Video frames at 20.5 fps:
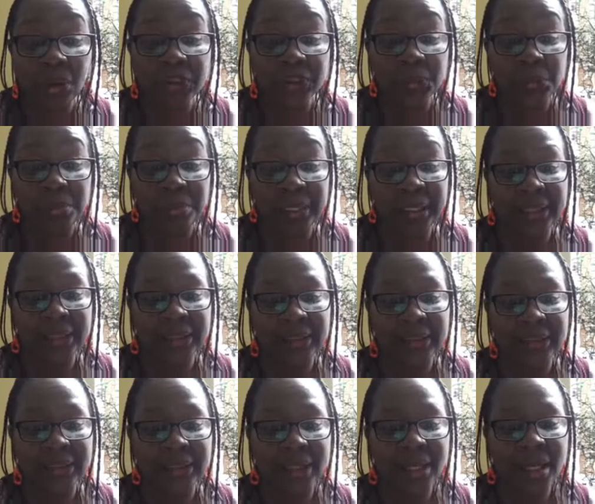also
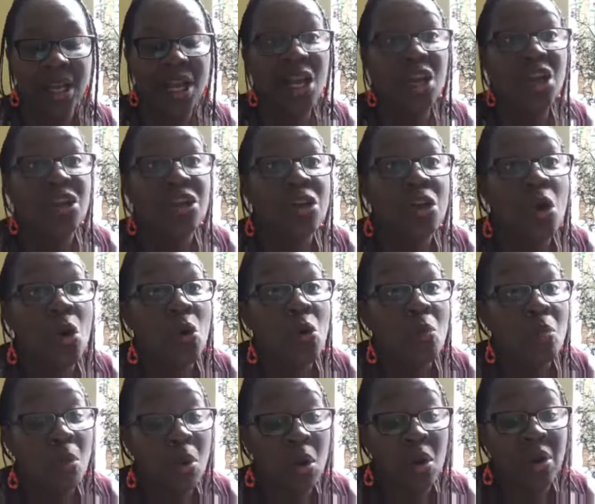means no
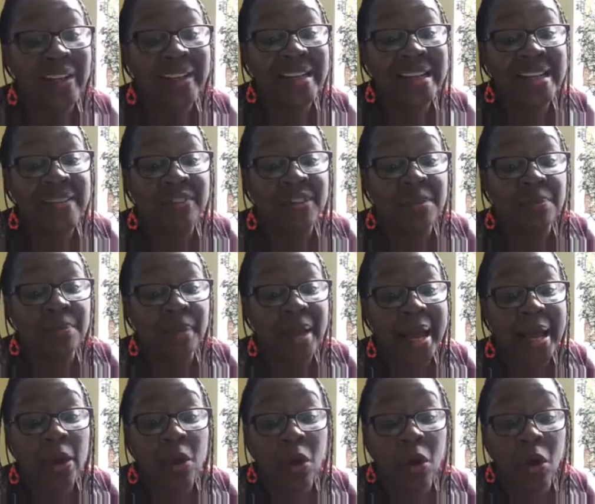more living
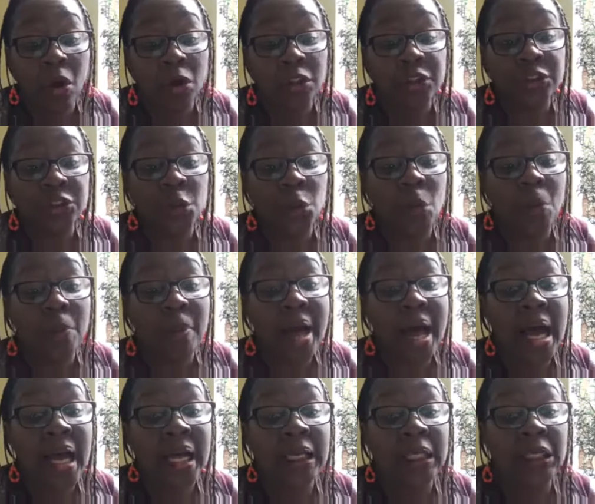by
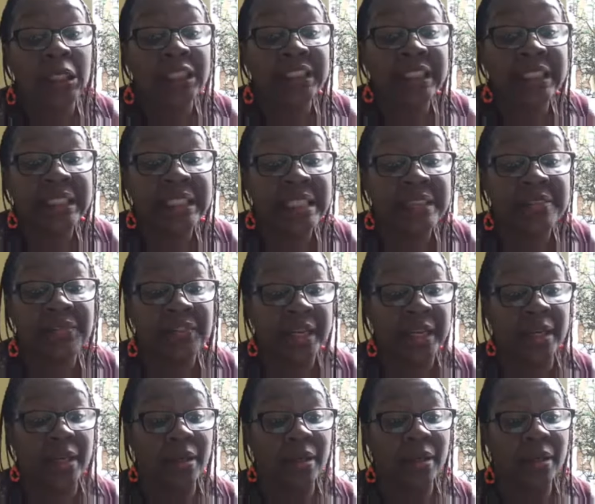autopilot
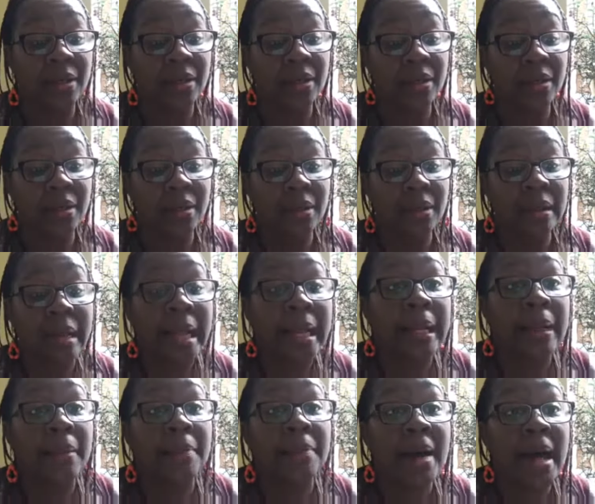living
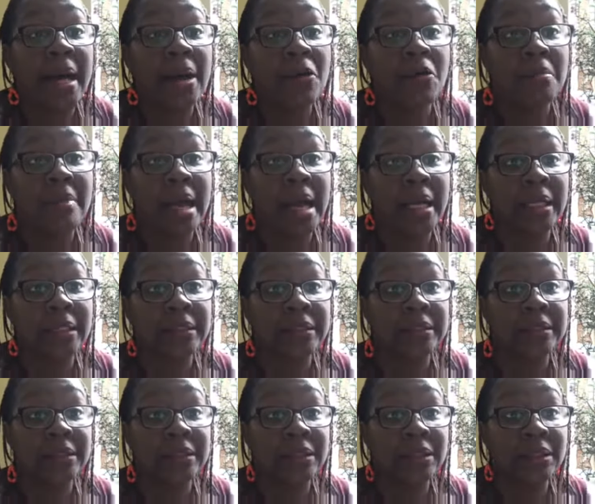like a
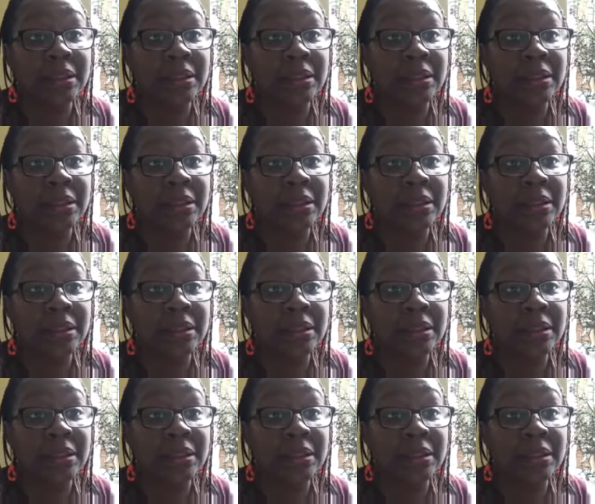biomass.